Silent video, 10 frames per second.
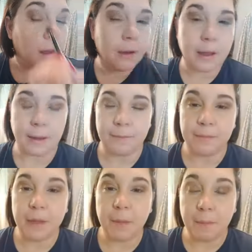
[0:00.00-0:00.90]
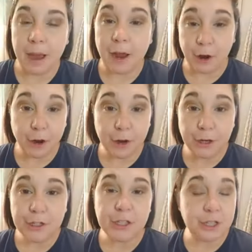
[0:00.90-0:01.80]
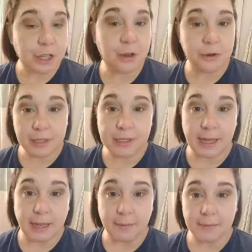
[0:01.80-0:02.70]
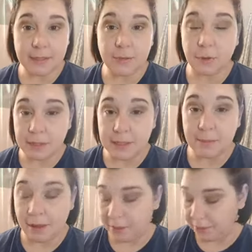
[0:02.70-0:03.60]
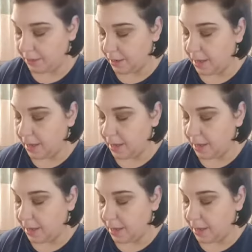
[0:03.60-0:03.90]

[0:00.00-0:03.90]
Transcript: Okay, my urge to go to Sam's once a month